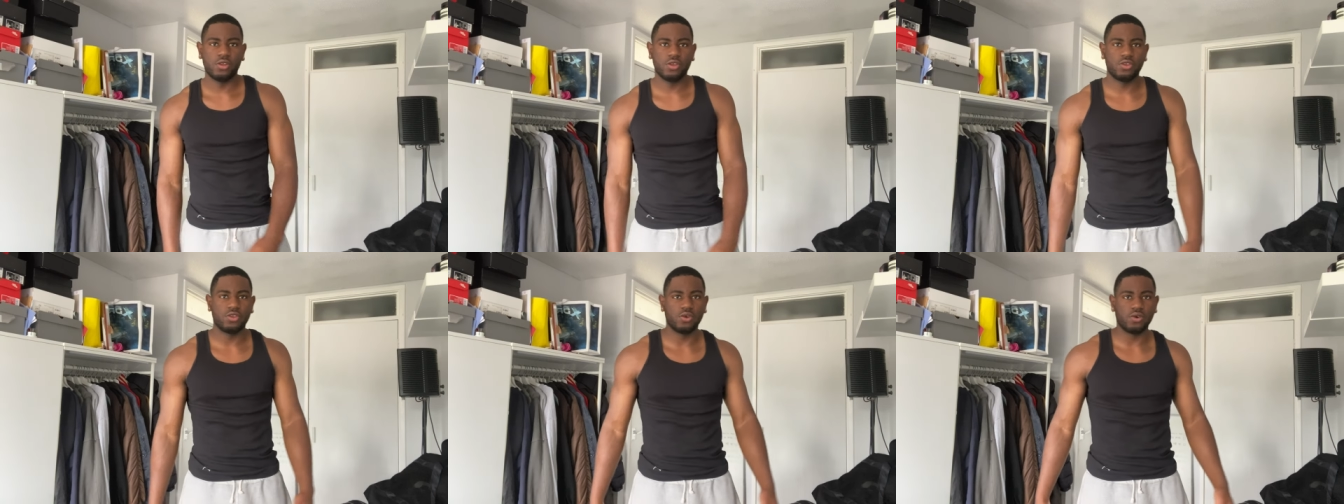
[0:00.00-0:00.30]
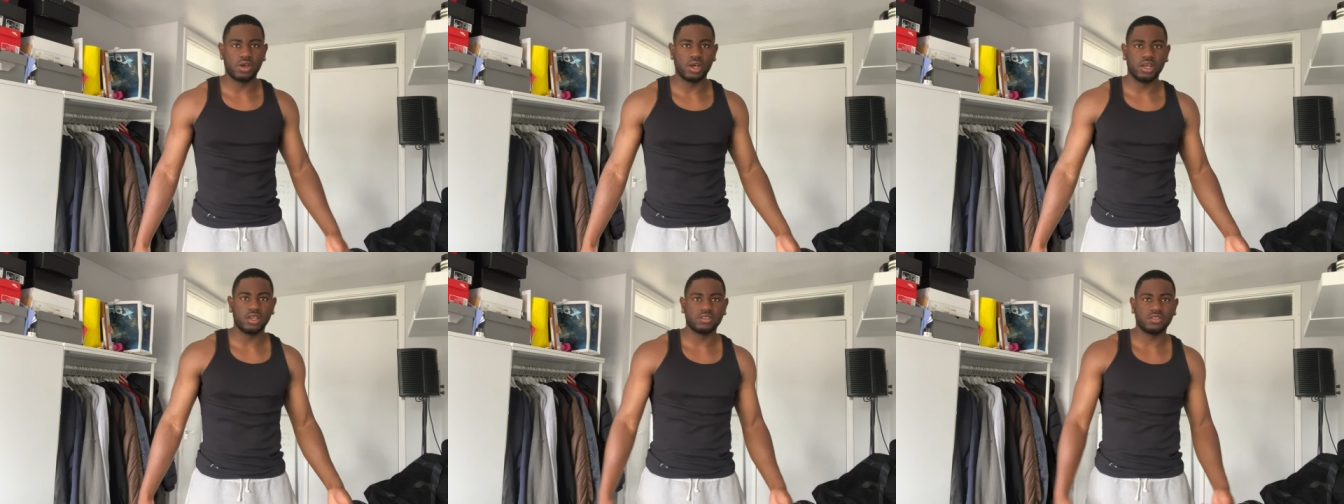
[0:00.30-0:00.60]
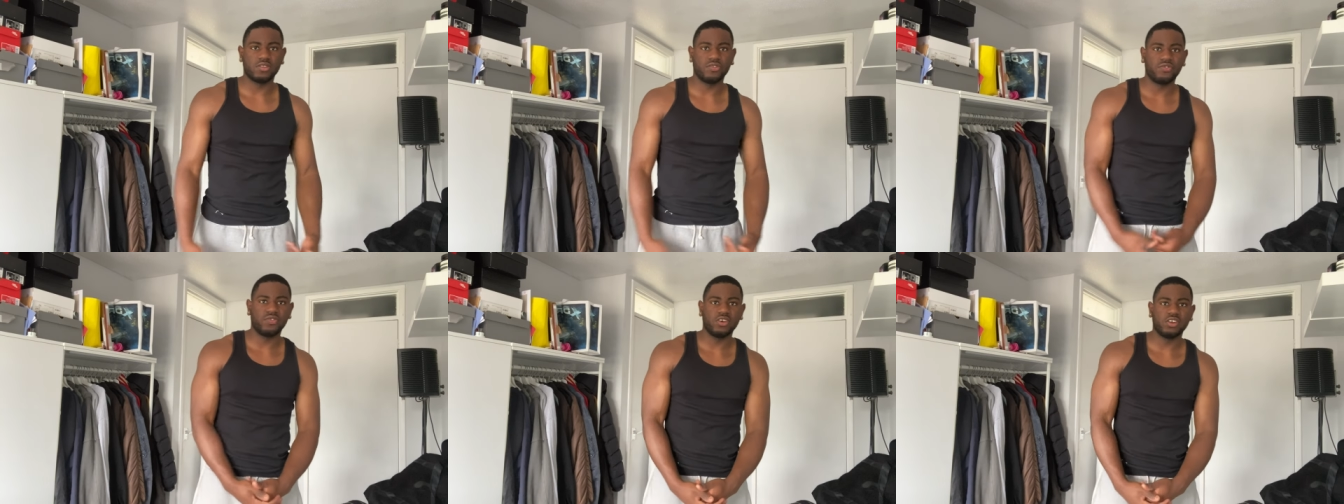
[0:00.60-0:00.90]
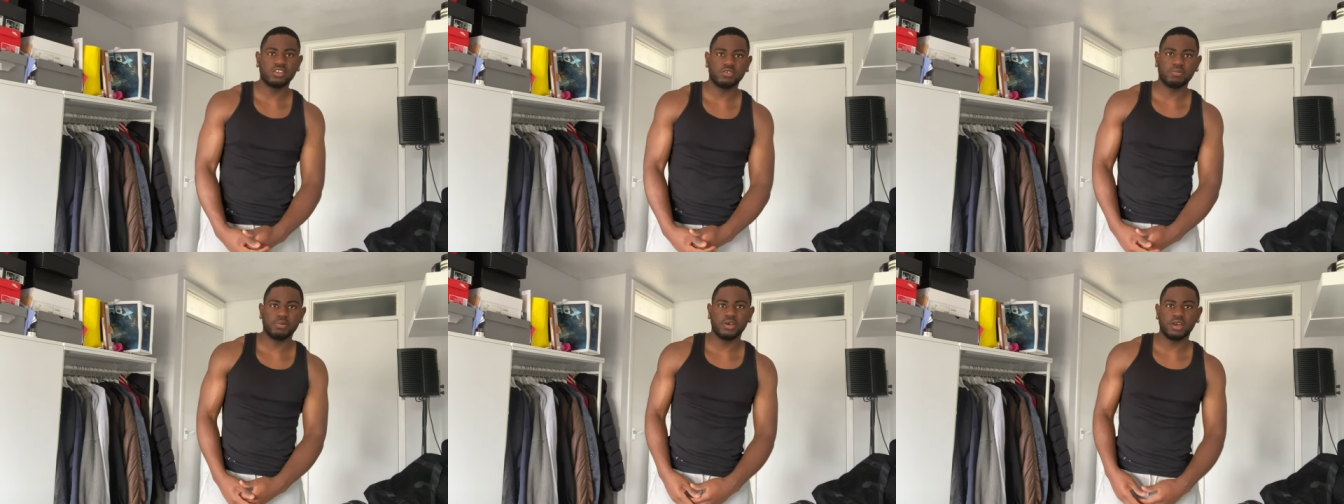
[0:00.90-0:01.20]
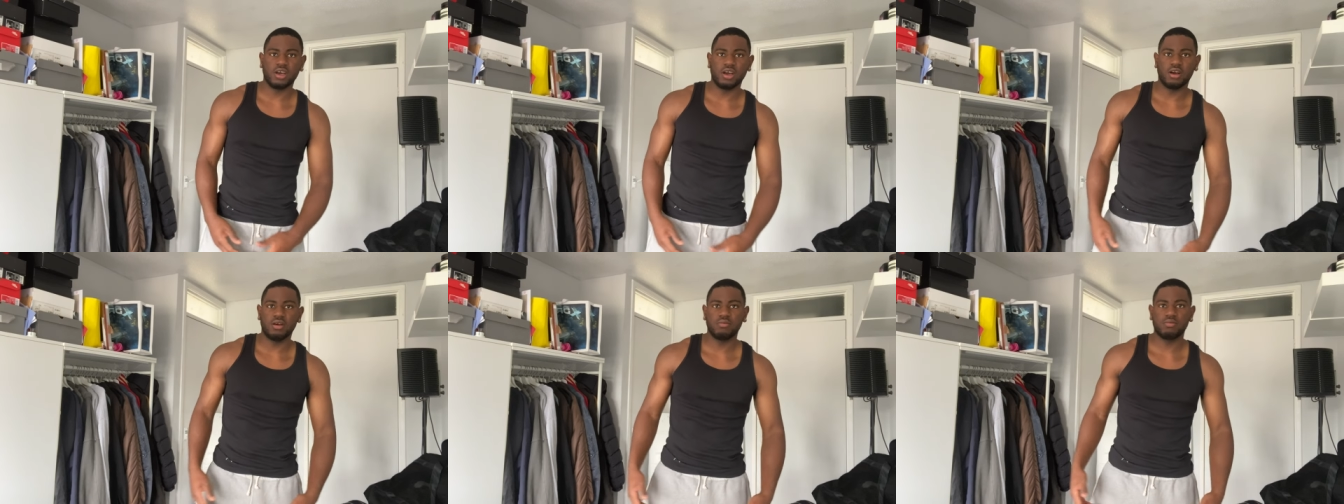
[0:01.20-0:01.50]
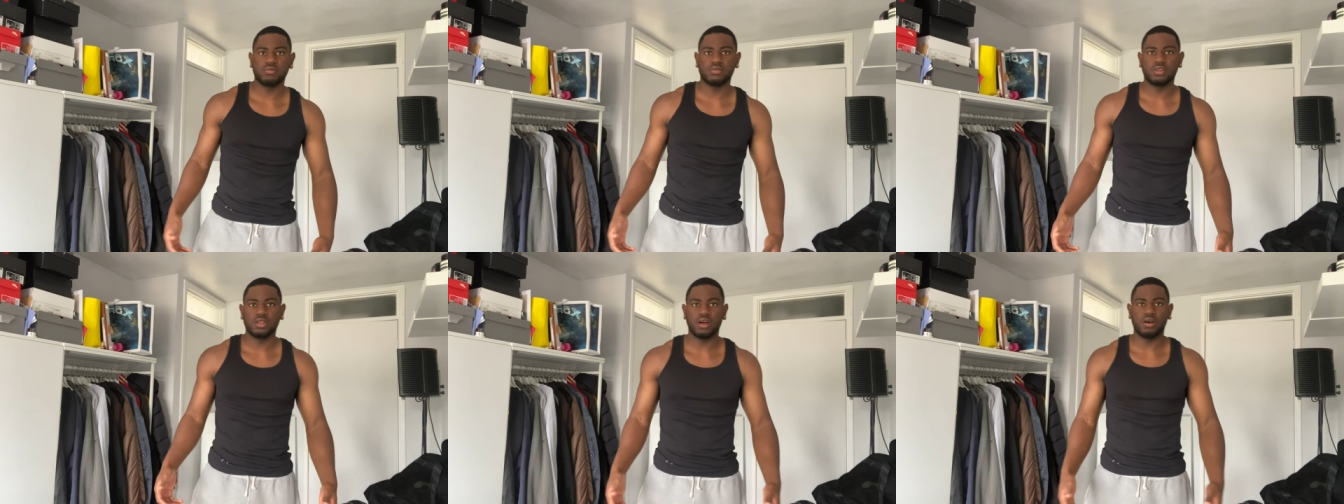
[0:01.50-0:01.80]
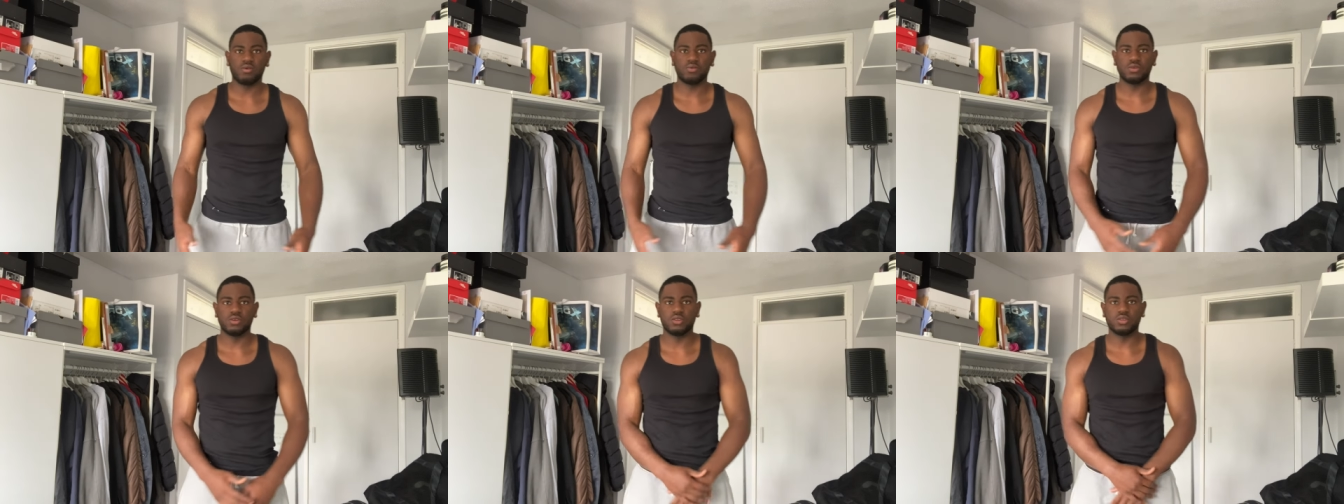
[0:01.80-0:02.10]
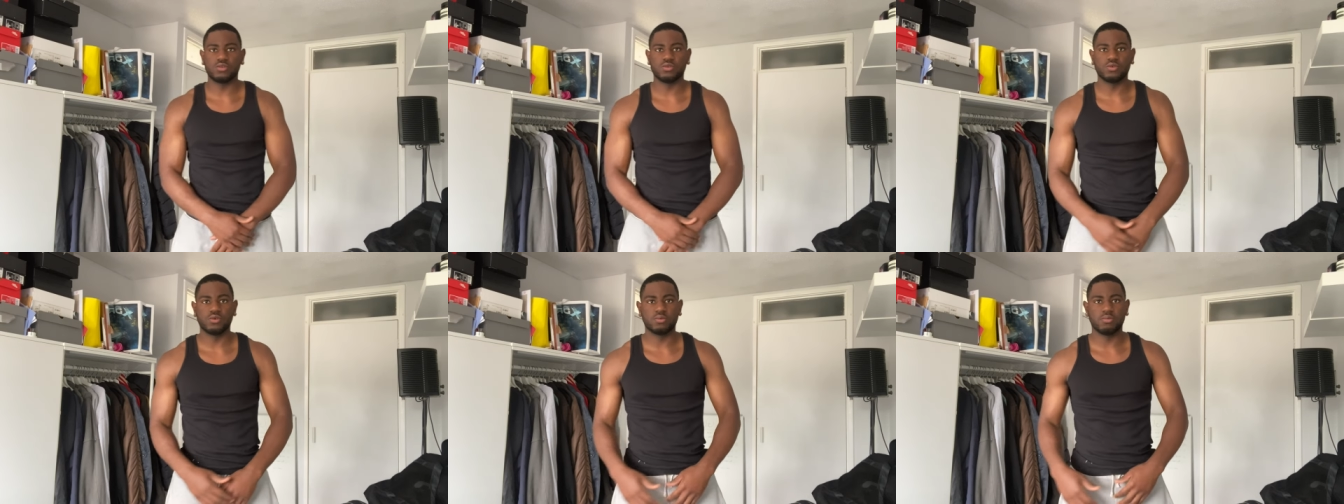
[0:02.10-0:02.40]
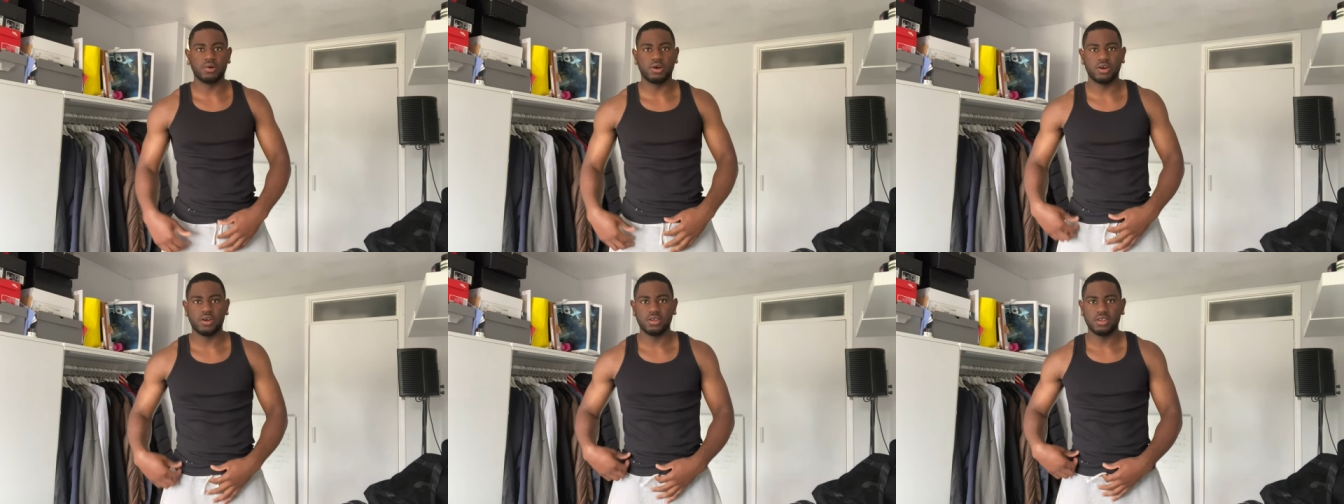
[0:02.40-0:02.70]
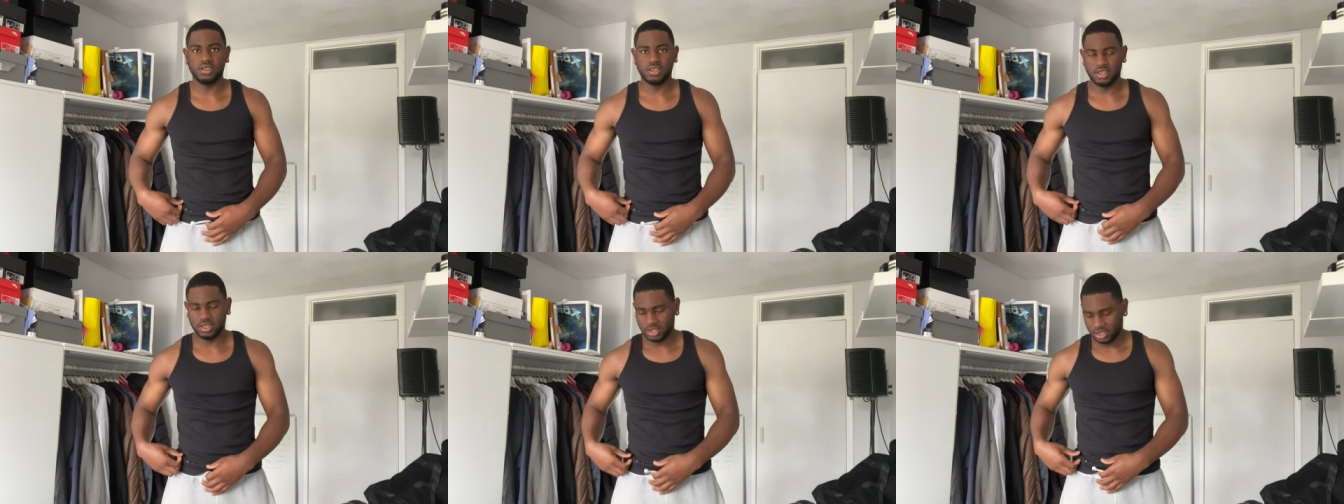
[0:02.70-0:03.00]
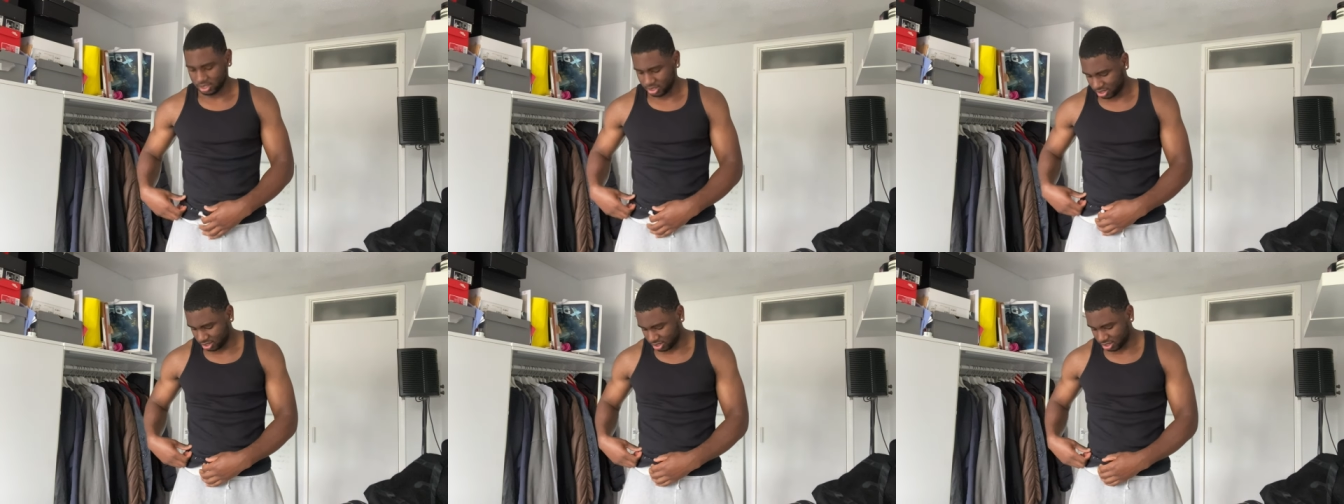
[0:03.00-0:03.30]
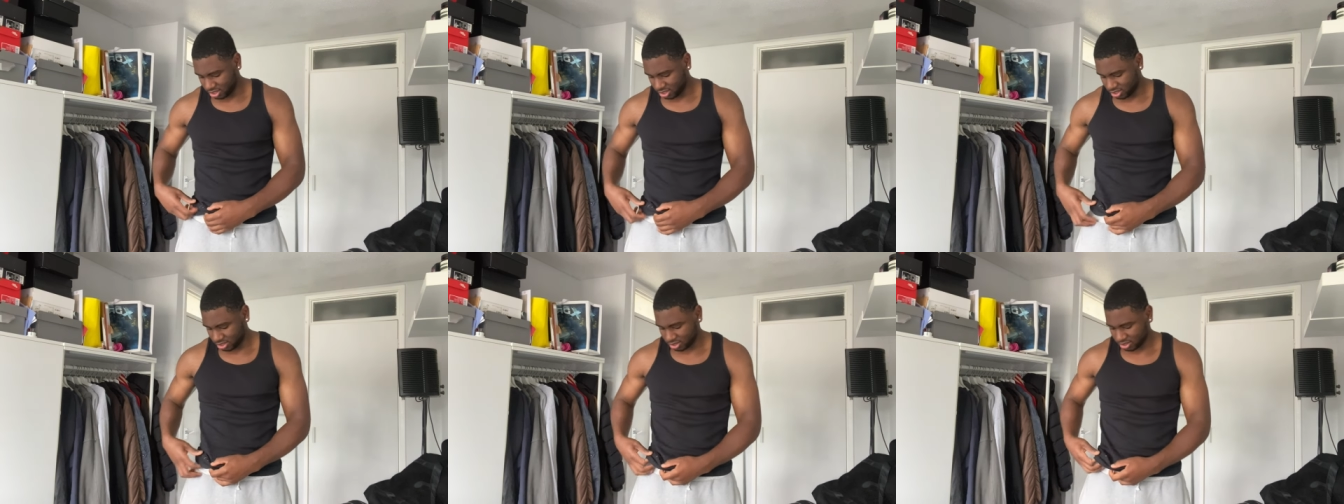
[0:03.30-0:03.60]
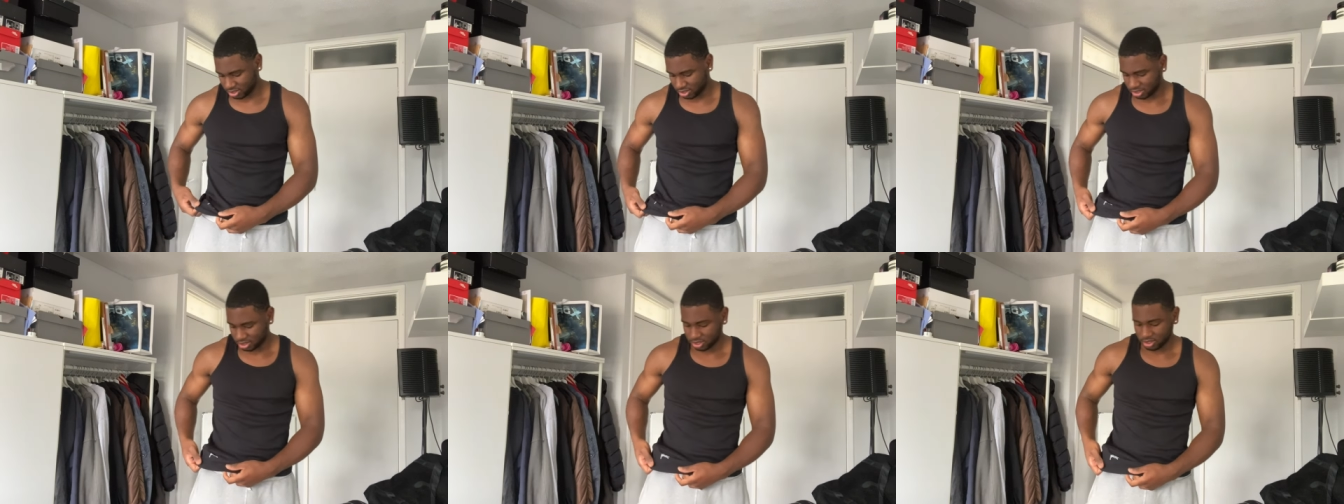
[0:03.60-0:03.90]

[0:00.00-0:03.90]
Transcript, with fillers: so guys the first pickup that i want to talk about these